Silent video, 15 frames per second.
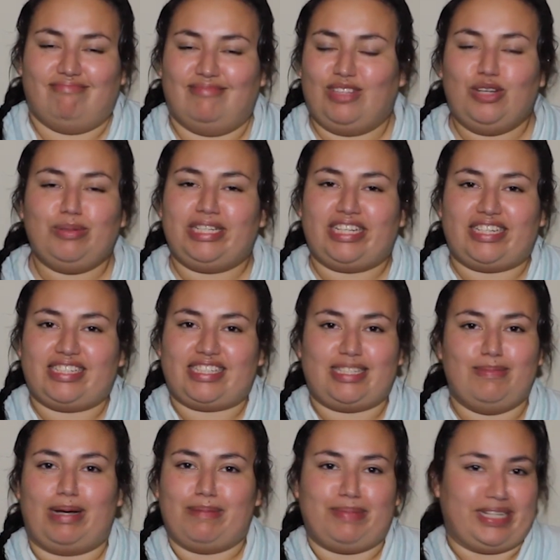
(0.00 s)
nobody could
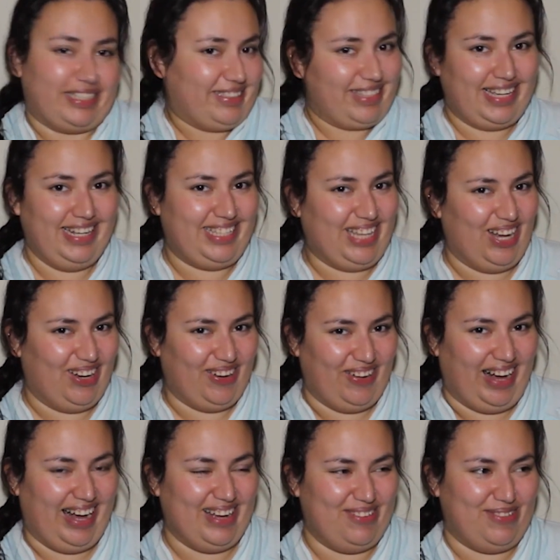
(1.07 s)
see my butt. So
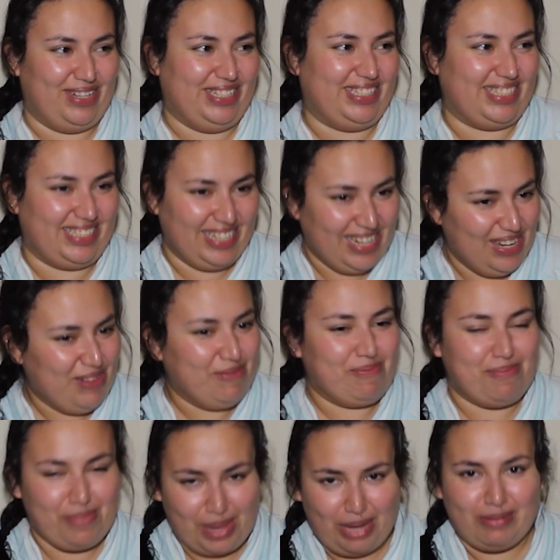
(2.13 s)
I
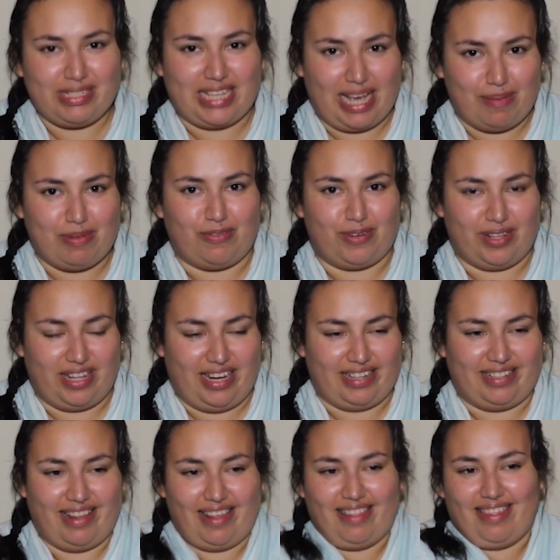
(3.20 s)
was happy for
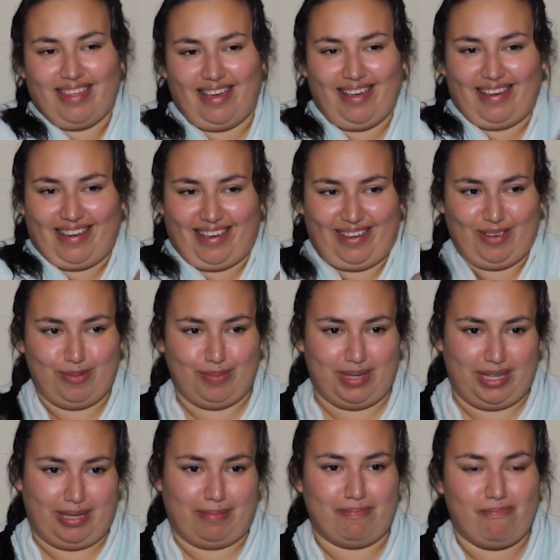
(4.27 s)
that. Thank you,
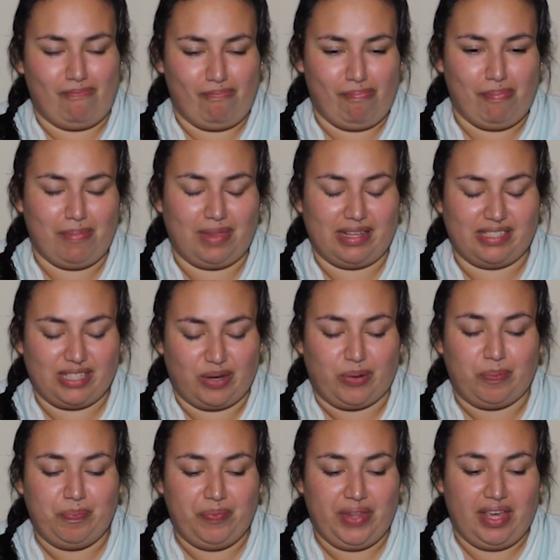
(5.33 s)
me. So